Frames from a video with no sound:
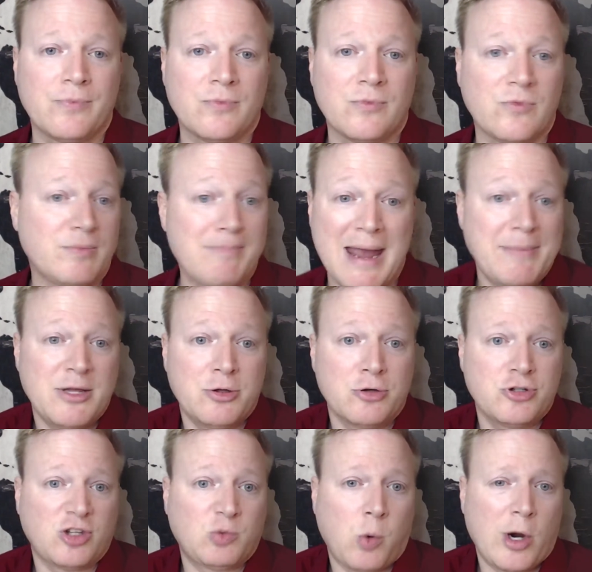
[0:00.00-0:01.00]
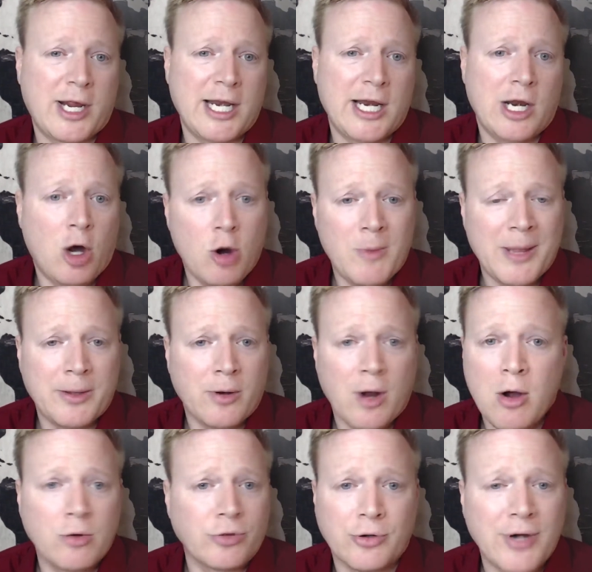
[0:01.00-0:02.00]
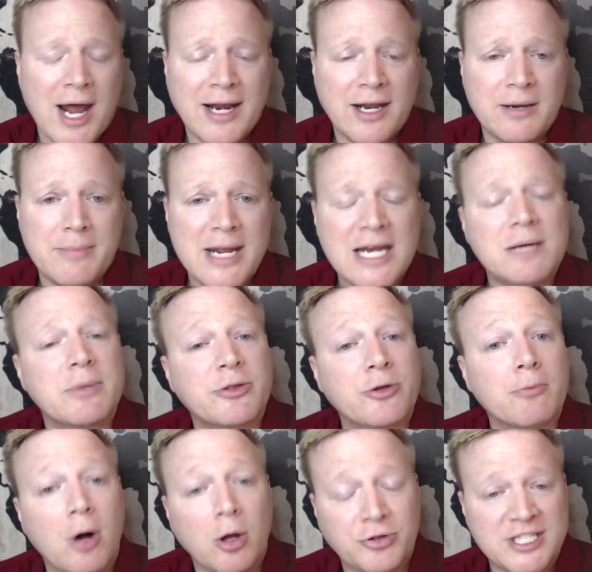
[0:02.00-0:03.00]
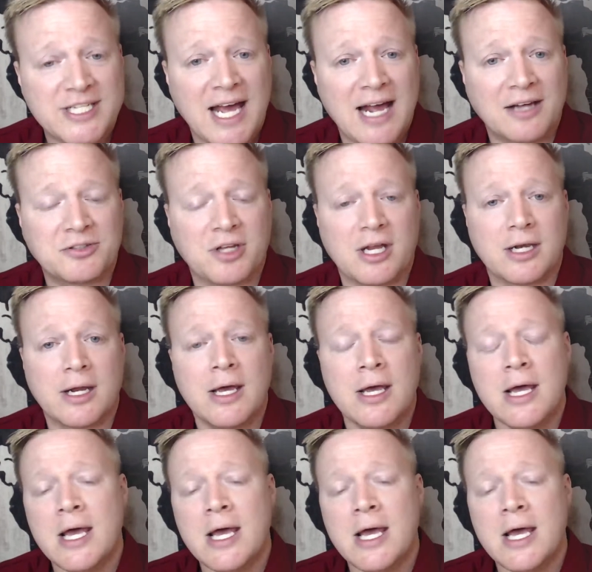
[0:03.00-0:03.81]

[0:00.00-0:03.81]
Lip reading: maybe they're just working at home on their own, they're not in a meeting, but they're multitasking,